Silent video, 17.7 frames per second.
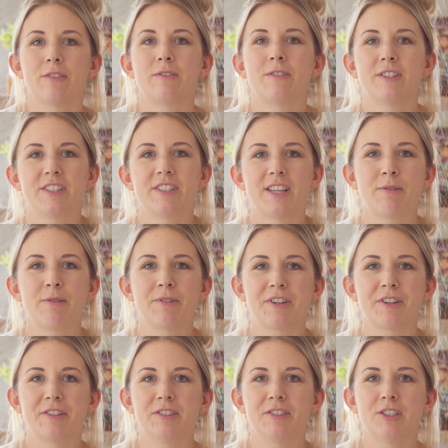first thing we're
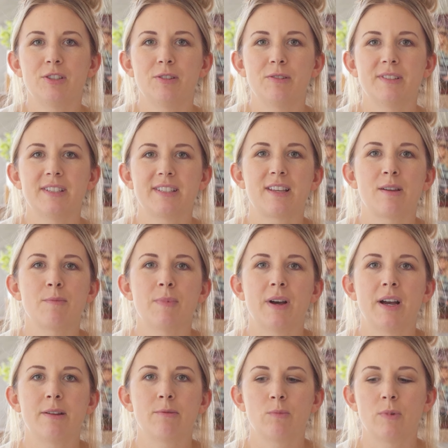going to do is
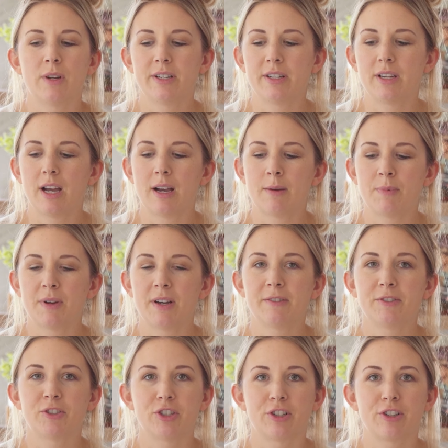combine 1 cup
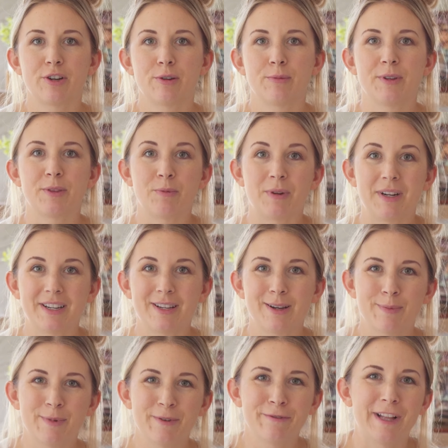of sugar with 1
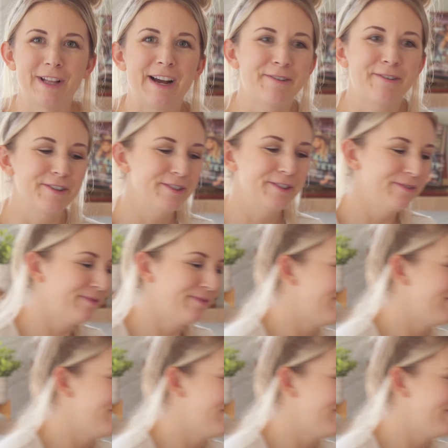cup of flour.